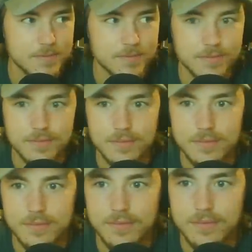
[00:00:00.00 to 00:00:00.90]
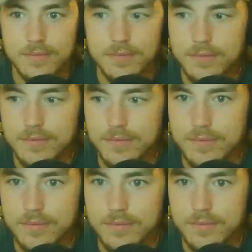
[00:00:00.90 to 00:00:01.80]

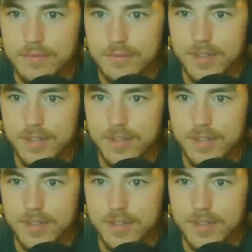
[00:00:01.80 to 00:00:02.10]
No one is speaking in this clip.